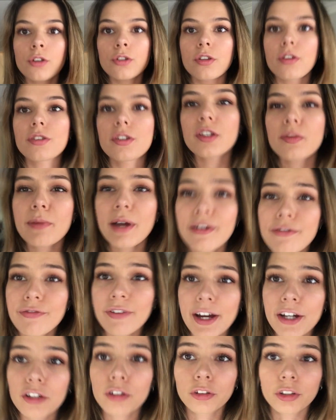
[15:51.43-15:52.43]
So this is my
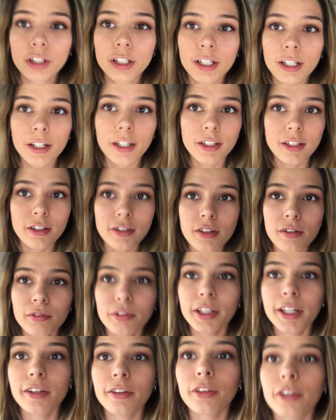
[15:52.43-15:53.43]
final look. It doesn't
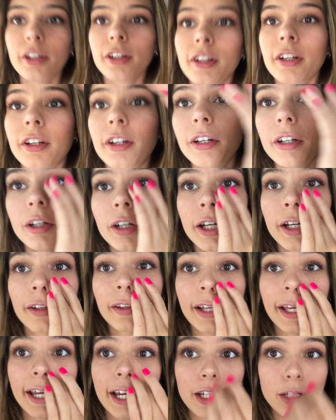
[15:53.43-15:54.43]
really look
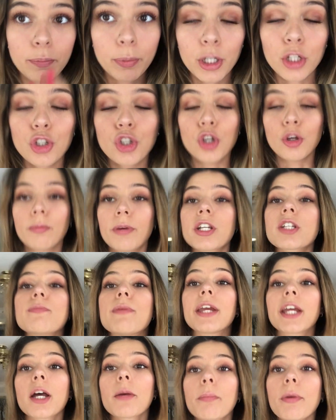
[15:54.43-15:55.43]
like I put too much
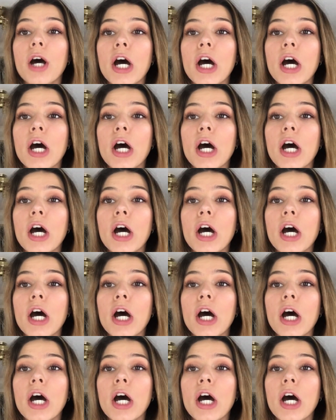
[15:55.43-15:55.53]
makeup